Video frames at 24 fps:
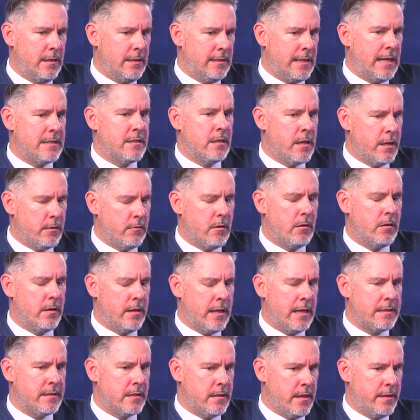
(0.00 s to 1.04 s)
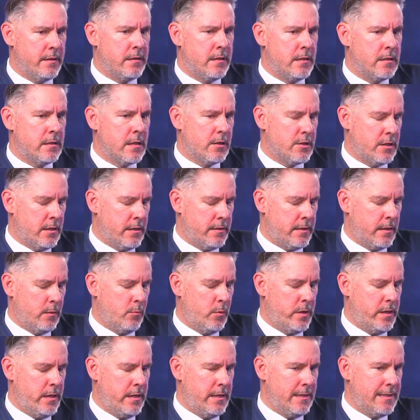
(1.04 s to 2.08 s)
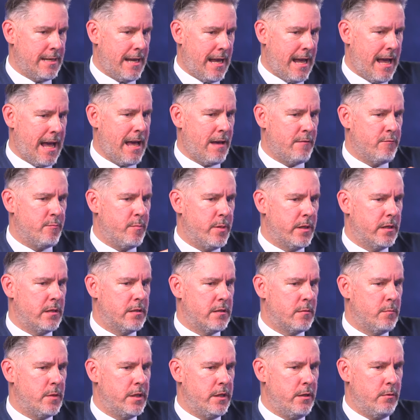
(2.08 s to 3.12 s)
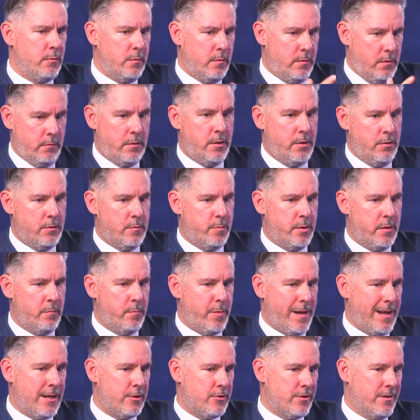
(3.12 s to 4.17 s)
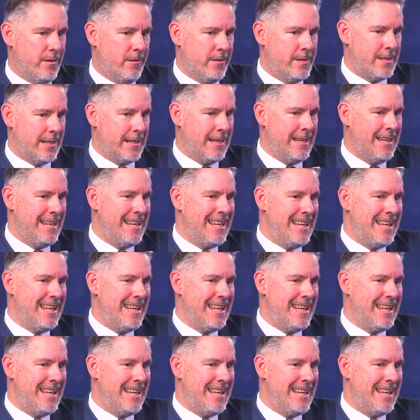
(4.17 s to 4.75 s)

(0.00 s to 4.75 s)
That's another discussion I think we need to have, because, I mean, you've been patronising.